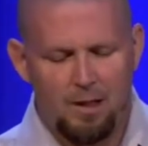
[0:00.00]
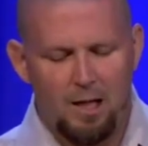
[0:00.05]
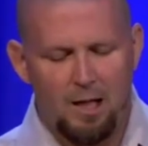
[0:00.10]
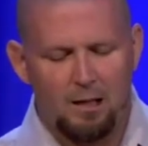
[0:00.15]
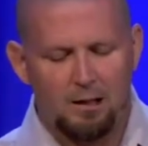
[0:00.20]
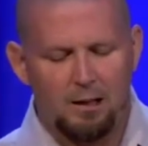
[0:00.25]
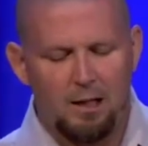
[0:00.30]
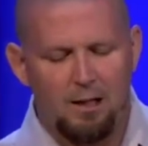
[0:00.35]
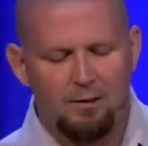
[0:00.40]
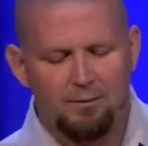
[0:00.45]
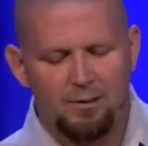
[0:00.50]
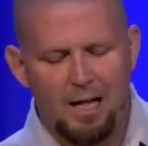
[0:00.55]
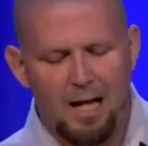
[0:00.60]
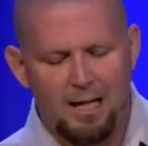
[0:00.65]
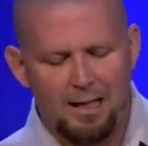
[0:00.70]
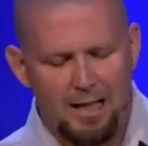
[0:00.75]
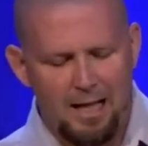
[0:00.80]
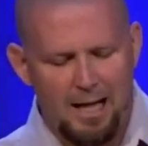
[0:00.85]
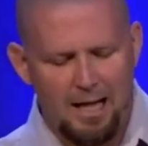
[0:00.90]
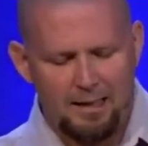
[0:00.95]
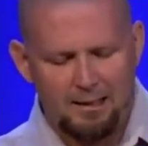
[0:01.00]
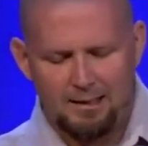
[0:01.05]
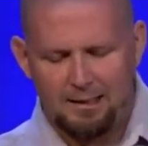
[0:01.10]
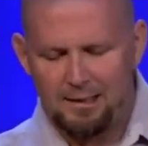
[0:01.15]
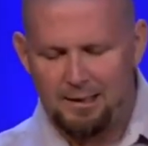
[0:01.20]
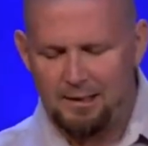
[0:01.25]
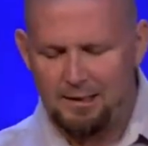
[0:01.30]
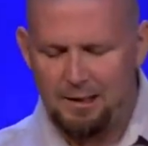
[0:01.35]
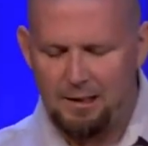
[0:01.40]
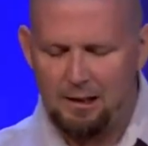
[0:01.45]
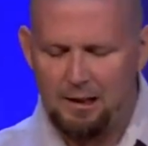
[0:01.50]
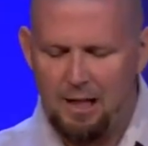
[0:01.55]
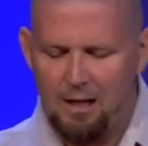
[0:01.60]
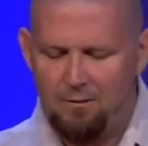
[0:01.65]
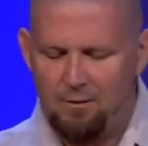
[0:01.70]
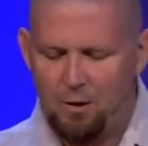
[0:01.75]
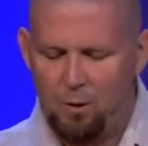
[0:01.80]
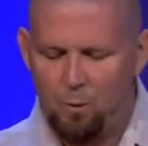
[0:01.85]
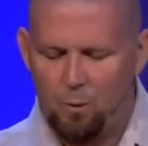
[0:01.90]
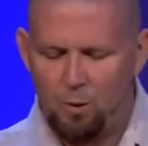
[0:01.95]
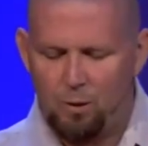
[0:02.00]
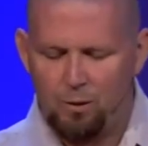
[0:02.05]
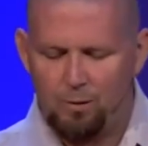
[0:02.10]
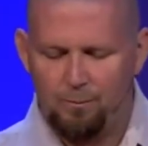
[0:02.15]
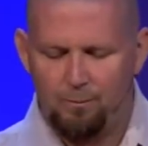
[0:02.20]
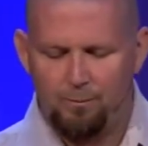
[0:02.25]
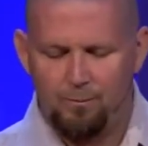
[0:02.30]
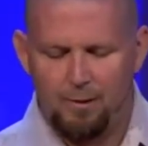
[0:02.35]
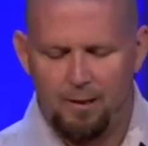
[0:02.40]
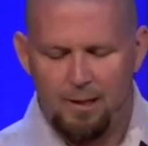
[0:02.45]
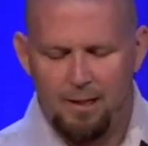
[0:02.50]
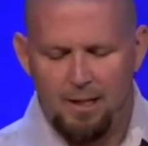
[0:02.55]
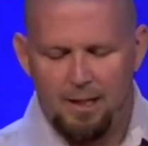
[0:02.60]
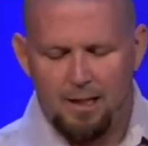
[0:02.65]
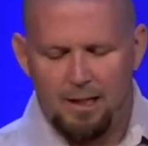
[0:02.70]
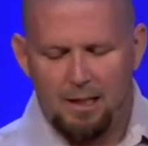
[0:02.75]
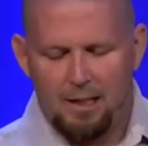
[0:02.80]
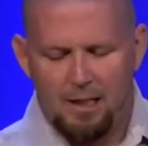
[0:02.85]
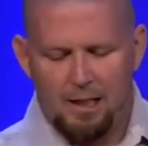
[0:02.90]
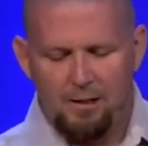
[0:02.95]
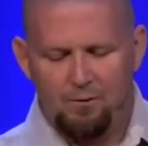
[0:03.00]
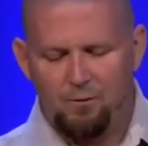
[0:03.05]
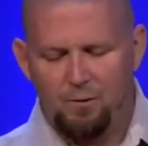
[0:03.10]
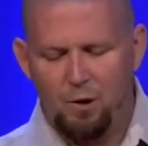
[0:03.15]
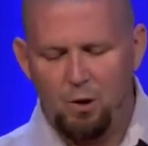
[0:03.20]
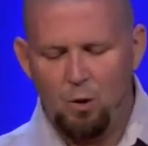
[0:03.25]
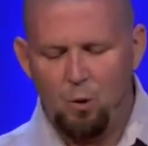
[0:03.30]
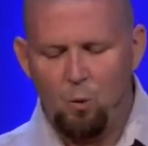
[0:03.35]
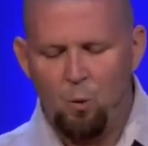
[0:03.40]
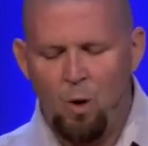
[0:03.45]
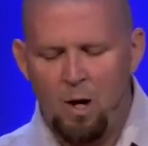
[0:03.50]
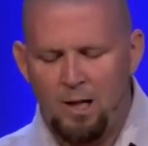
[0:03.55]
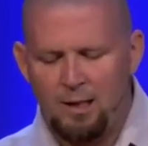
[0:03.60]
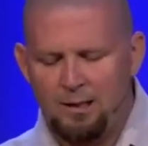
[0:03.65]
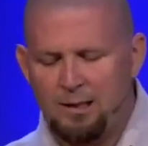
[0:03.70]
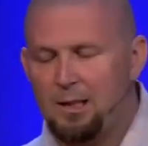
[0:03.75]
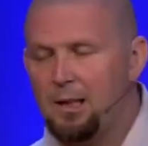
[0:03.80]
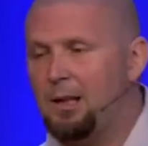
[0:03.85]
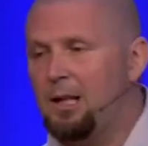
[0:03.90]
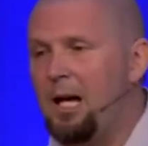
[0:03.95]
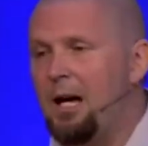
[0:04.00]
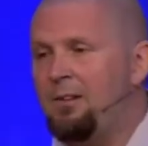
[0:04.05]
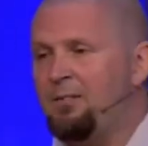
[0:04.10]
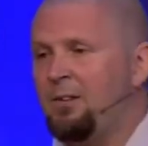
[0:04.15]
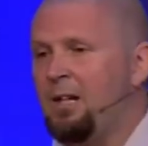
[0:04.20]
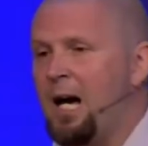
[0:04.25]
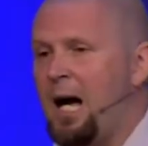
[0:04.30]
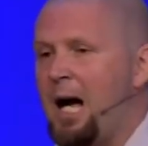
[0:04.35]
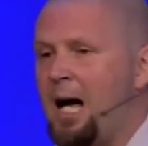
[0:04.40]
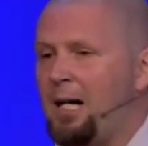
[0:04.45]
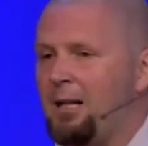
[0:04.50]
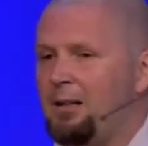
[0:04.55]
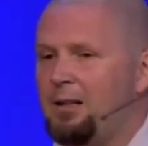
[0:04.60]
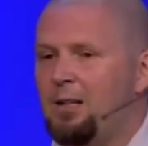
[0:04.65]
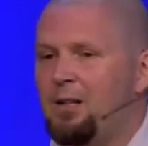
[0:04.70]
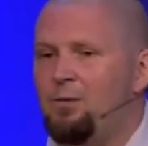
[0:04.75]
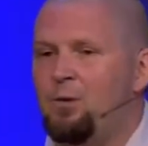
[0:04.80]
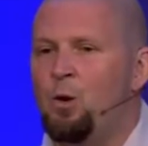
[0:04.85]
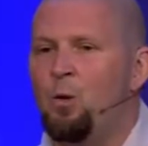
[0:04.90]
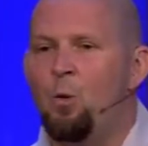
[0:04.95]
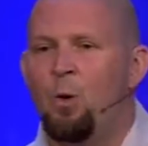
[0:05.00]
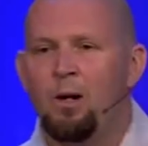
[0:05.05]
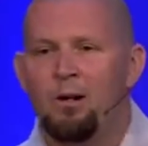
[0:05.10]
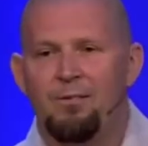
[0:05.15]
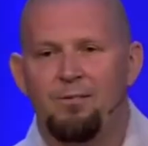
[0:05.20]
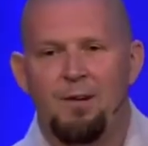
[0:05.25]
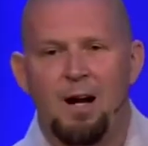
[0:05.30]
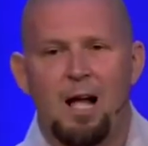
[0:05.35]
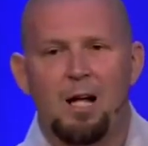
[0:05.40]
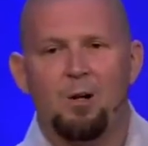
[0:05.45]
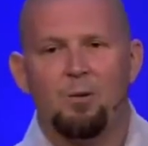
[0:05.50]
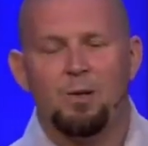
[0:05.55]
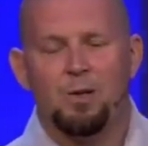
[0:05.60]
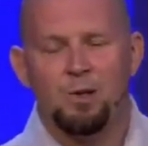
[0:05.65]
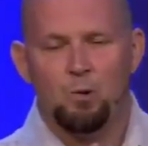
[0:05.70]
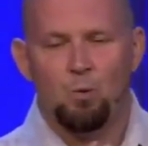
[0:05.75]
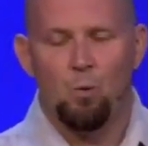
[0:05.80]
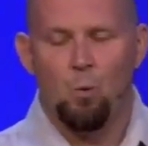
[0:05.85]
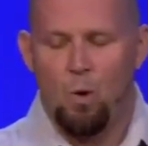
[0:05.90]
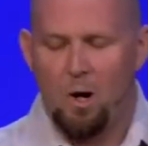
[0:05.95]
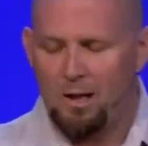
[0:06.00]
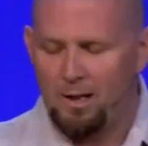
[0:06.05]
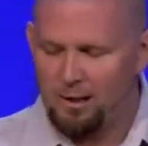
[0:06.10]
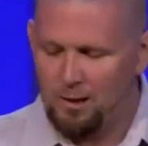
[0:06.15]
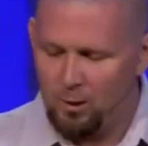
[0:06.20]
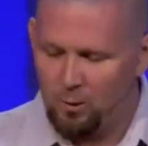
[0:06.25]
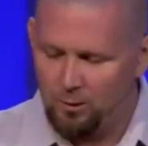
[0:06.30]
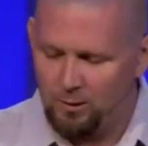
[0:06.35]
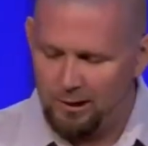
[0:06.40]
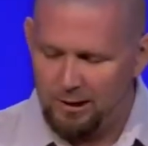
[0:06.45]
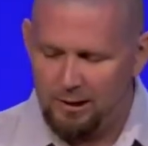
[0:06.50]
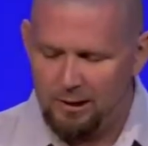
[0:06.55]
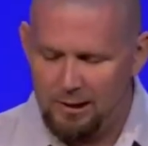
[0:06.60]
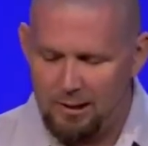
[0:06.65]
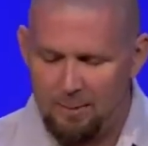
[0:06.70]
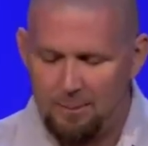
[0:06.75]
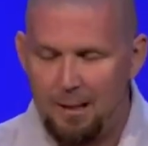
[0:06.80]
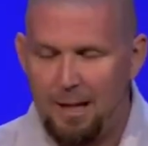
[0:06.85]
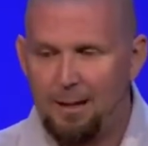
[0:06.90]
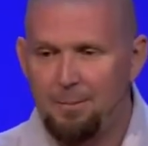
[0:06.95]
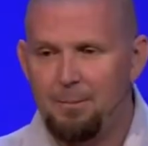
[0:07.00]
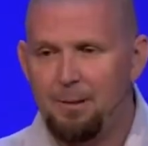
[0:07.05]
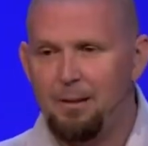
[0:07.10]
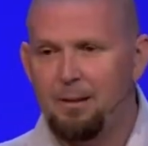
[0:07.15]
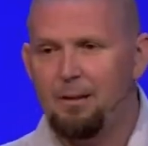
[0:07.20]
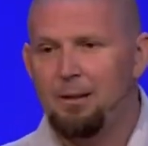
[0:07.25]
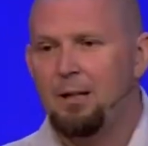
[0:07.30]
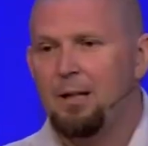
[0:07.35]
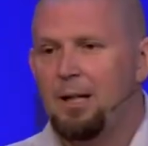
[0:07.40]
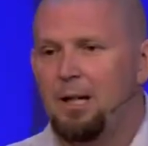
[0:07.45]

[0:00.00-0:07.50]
A love God hates is a love of the world. If you want to love God, if you want to follow this one and only commandment,